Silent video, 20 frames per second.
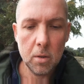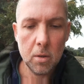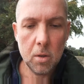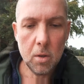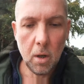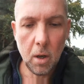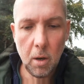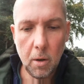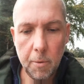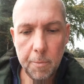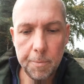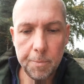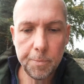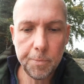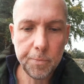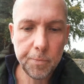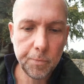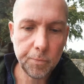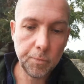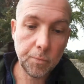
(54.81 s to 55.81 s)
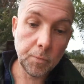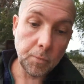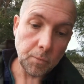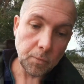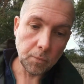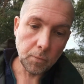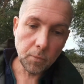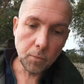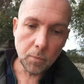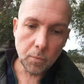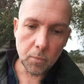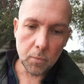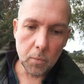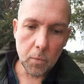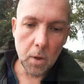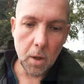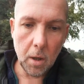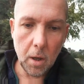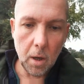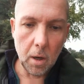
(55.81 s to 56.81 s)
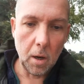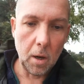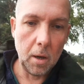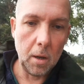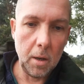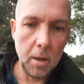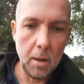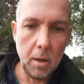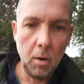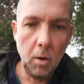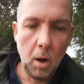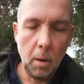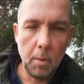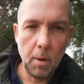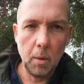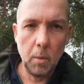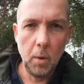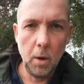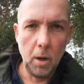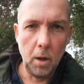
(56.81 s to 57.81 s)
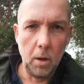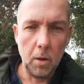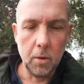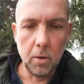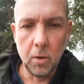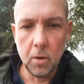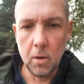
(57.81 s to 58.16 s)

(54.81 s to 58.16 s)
So, you know, in the normal world,